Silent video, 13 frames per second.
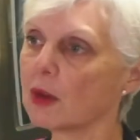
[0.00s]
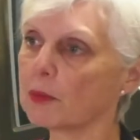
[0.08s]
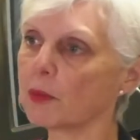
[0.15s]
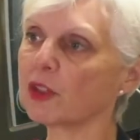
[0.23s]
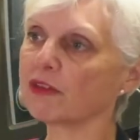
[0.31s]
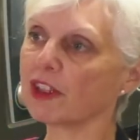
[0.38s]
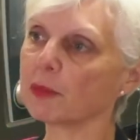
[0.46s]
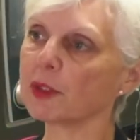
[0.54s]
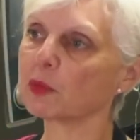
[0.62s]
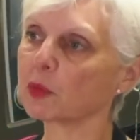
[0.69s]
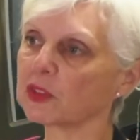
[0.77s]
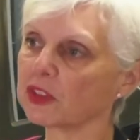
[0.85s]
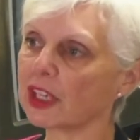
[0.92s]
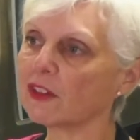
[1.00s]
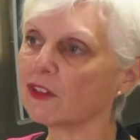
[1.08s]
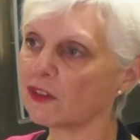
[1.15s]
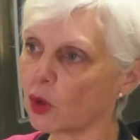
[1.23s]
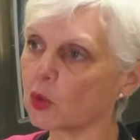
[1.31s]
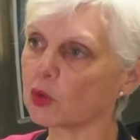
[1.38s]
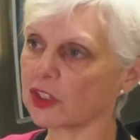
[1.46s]
Most recipes will say
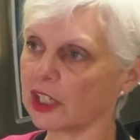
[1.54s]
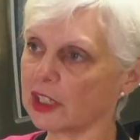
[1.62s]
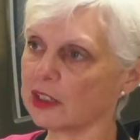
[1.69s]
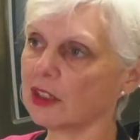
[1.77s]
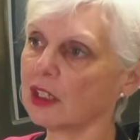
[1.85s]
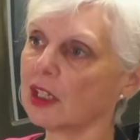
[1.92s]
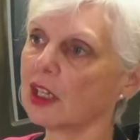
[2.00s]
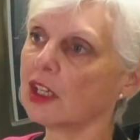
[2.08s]
fold in.